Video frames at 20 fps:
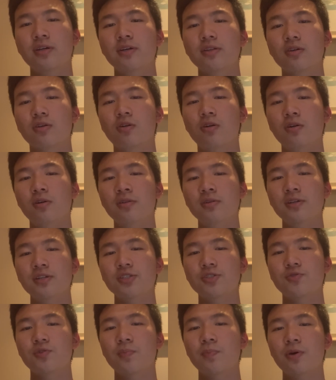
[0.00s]
the
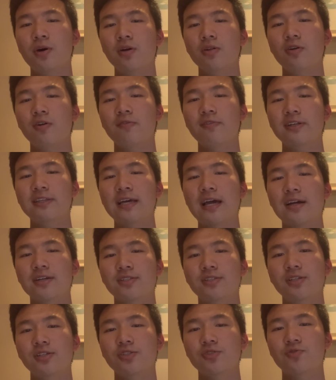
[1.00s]
colonists rebelled over
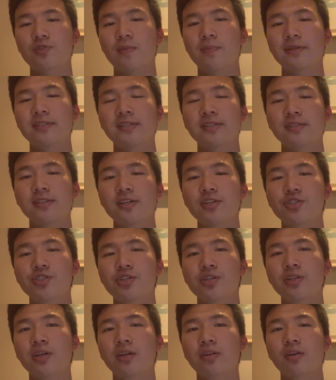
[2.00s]
taxes,
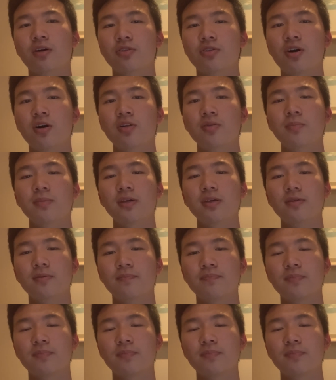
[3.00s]
representation, and autonomy.